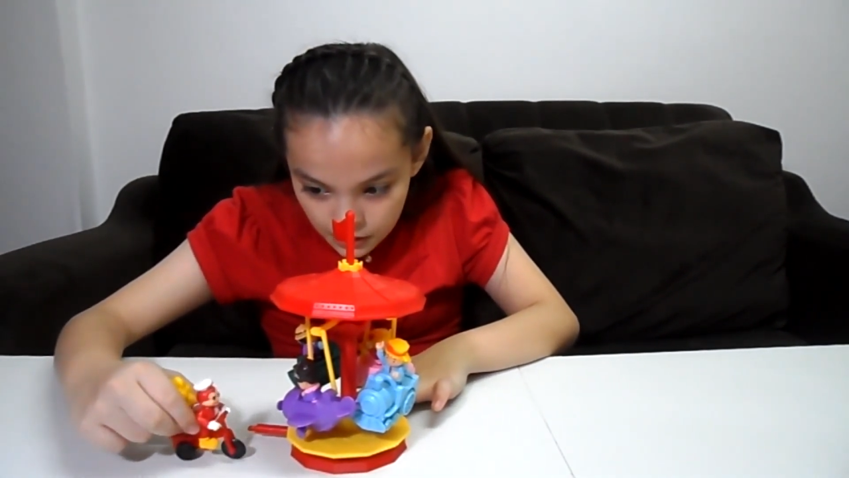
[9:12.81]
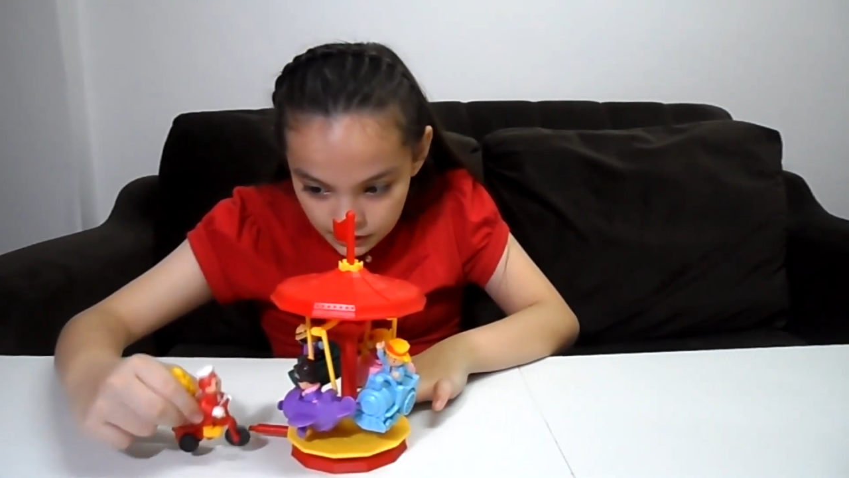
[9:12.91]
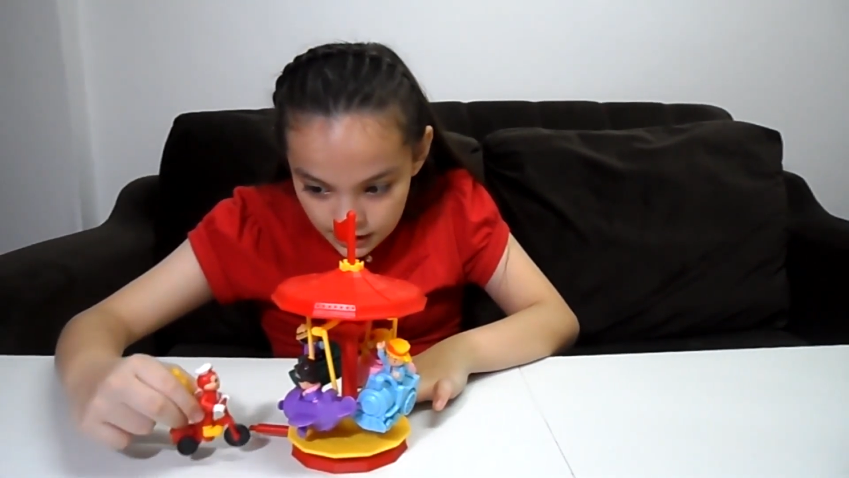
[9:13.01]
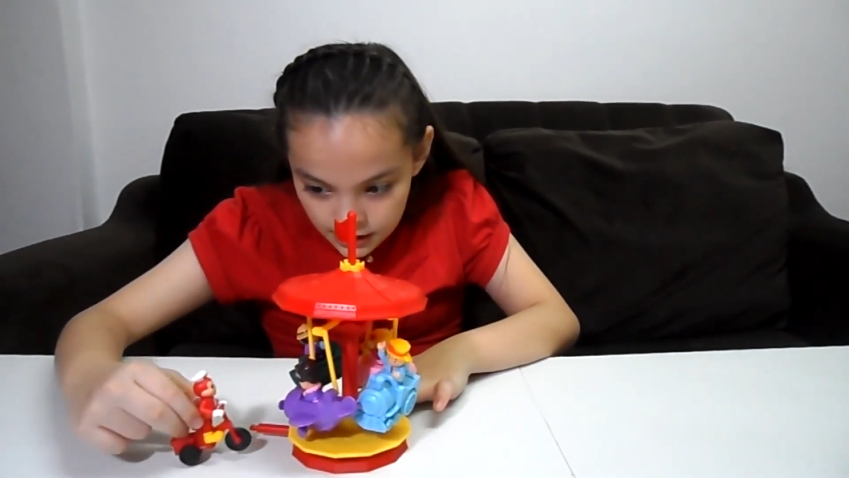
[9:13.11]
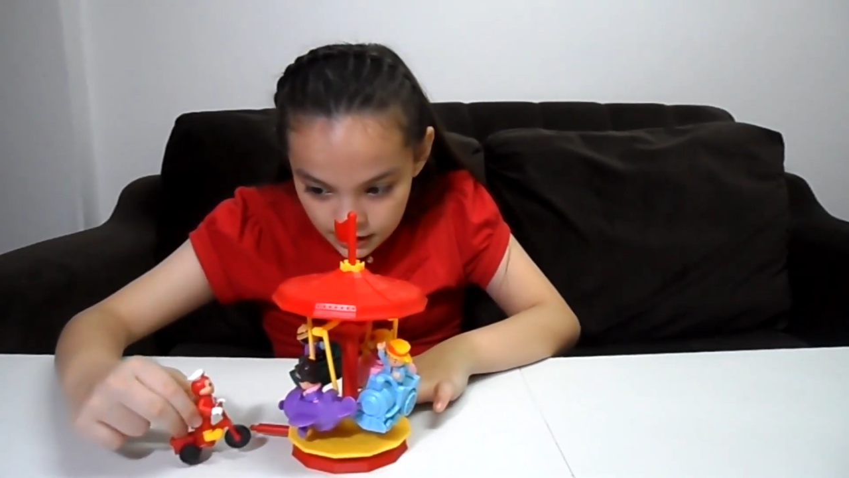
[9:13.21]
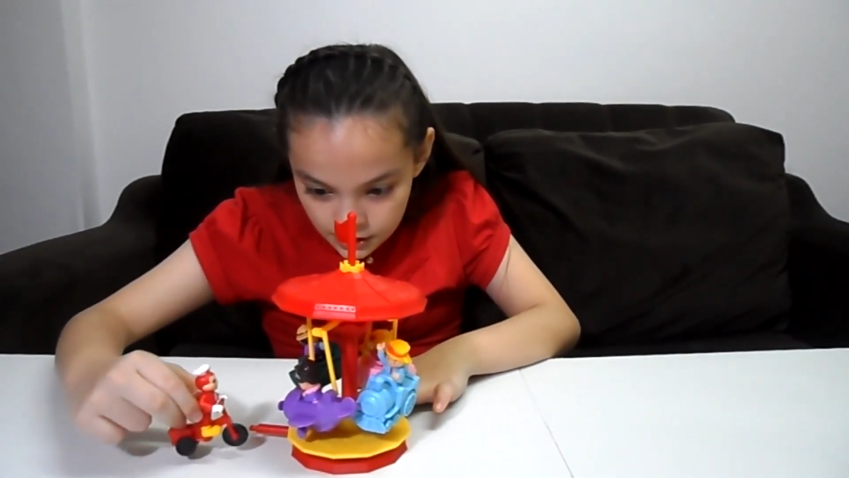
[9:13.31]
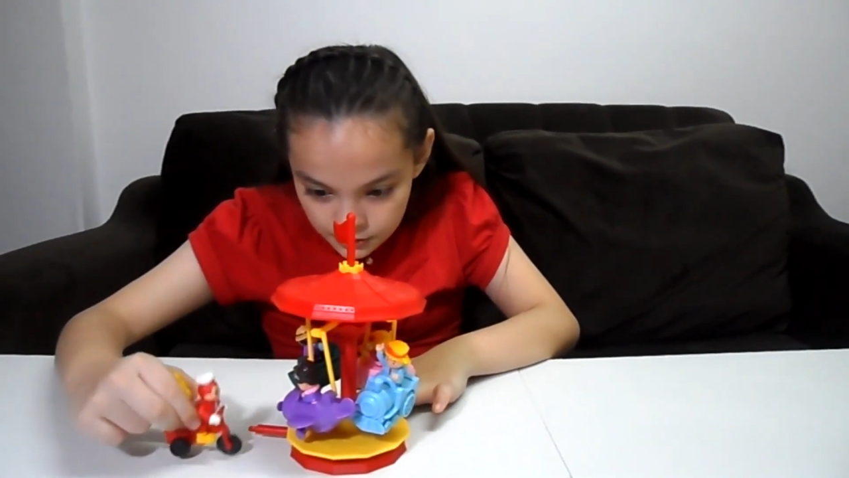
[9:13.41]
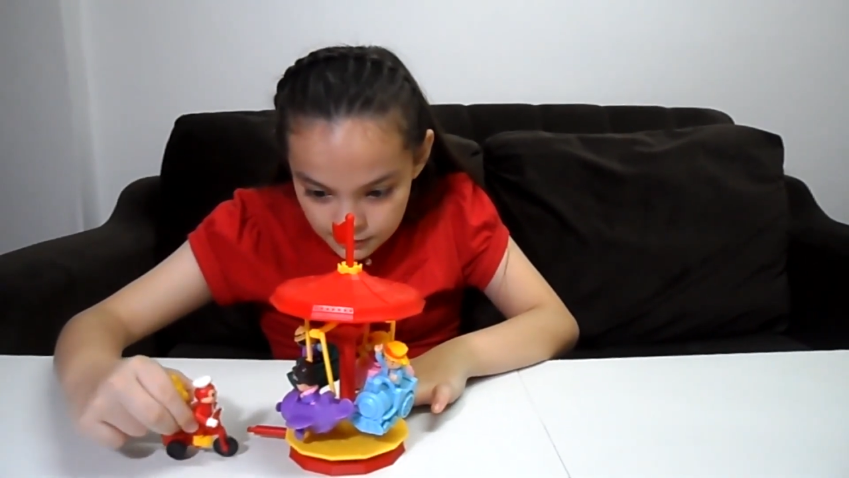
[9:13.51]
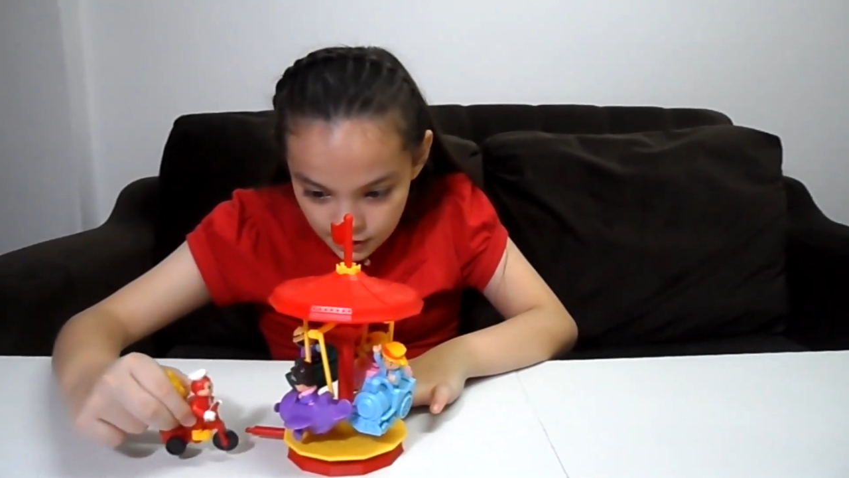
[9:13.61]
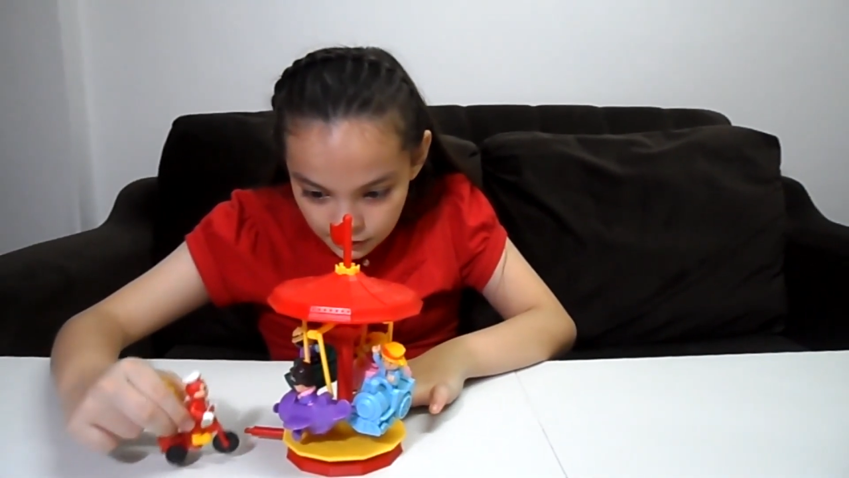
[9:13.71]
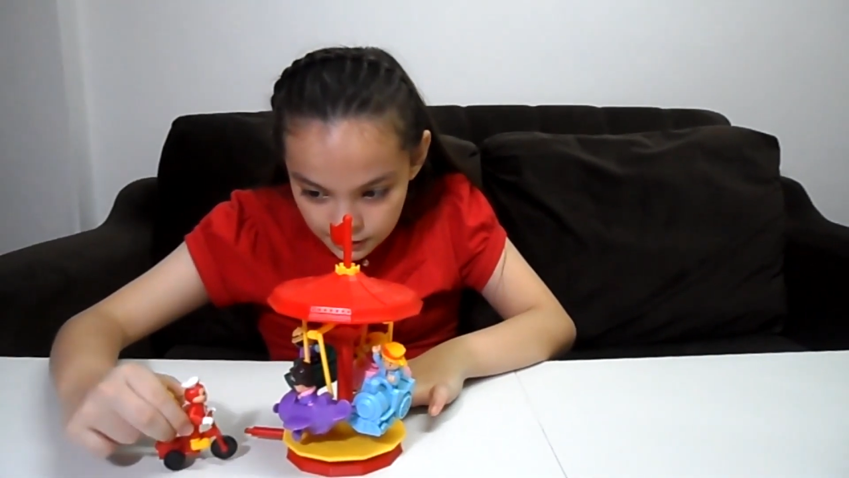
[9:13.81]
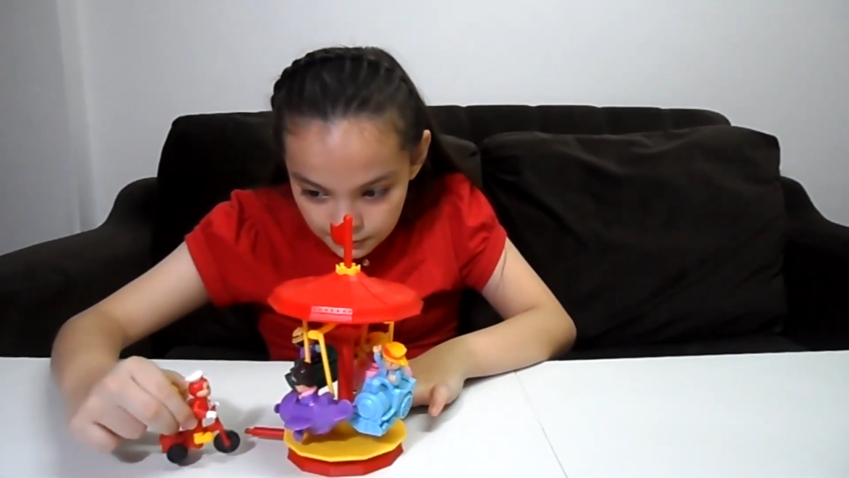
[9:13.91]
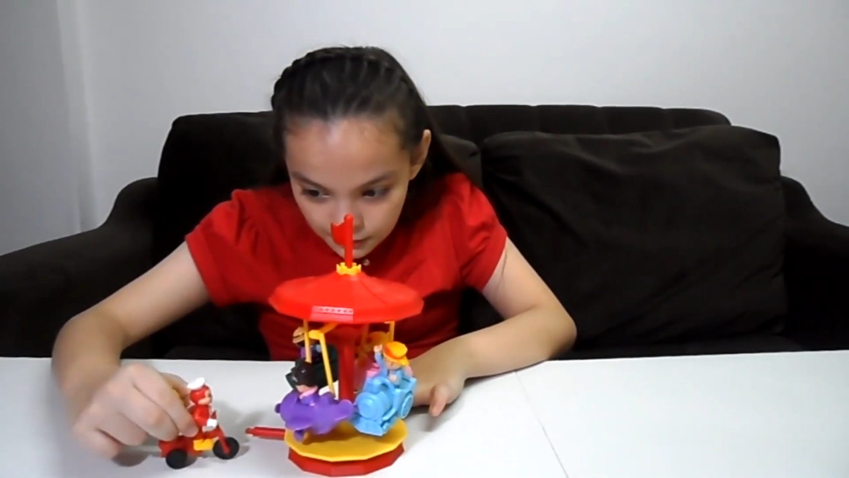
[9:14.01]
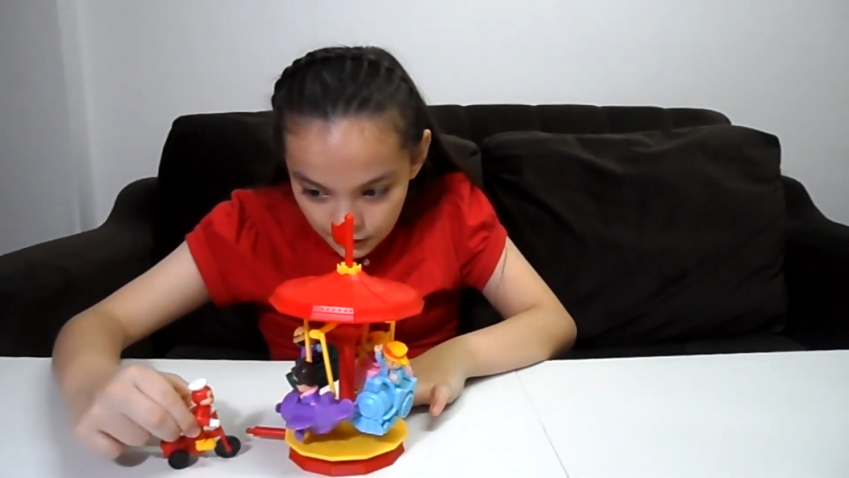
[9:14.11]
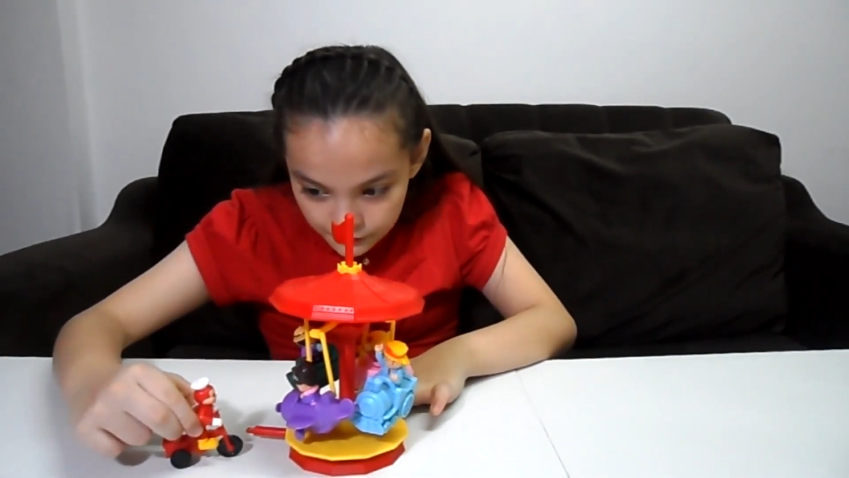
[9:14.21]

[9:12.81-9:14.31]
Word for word: Well, it is merry,